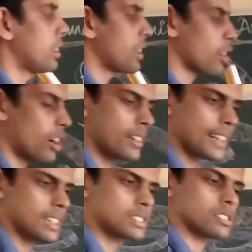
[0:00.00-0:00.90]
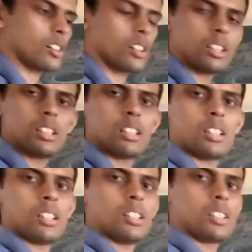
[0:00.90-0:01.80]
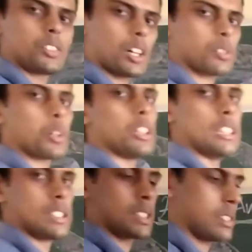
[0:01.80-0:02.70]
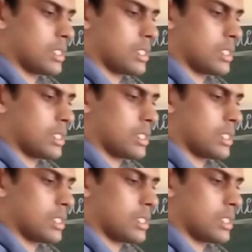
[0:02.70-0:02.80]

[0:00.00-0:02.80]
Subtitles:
the chordates or non-chordates.